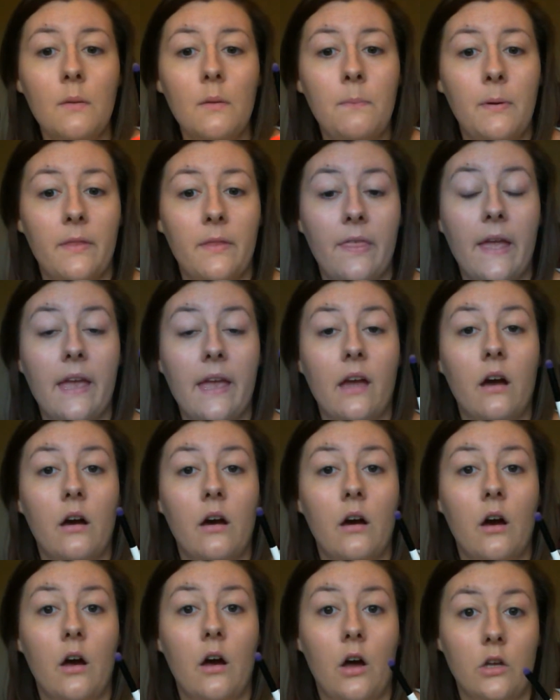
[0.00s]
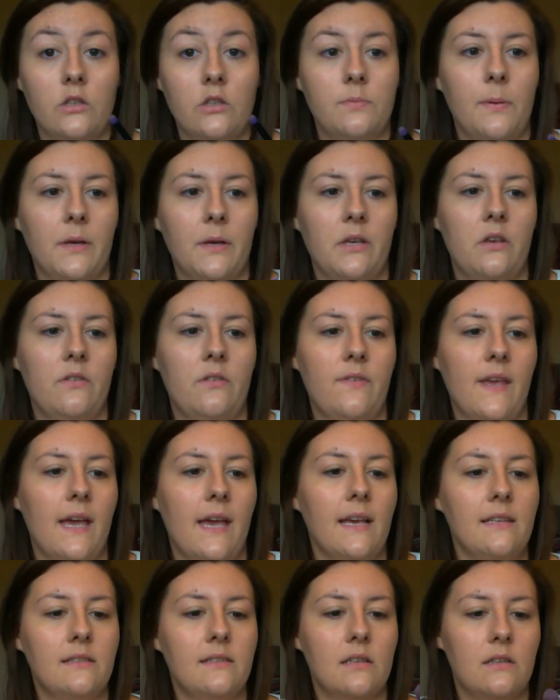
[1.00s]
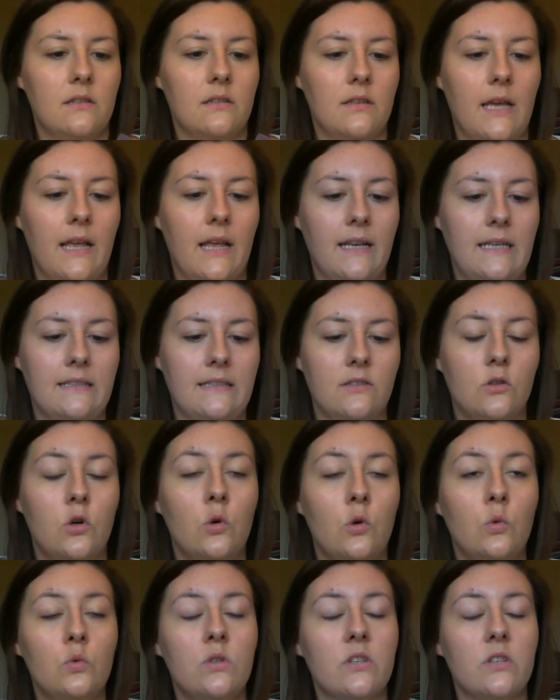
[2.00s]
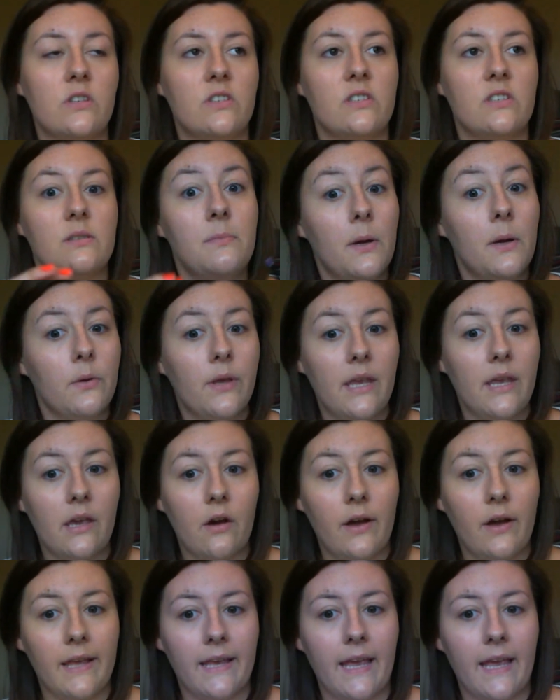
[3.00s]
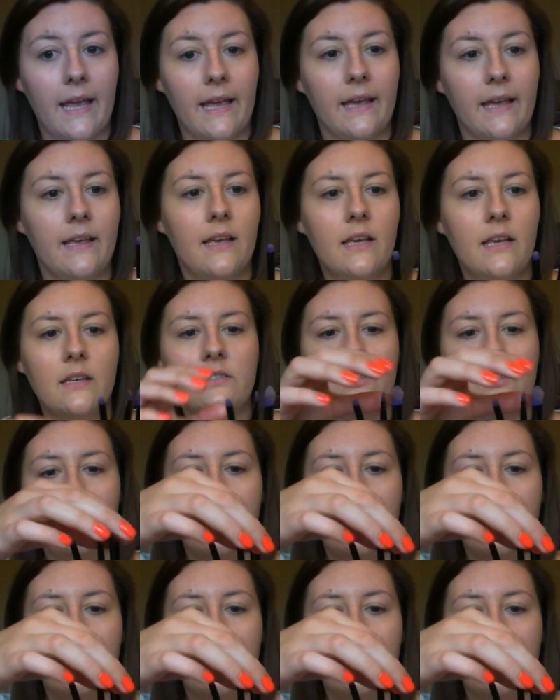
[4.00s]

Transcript: but they are owned by QVS, and it's called the Smokey Eye Kit. So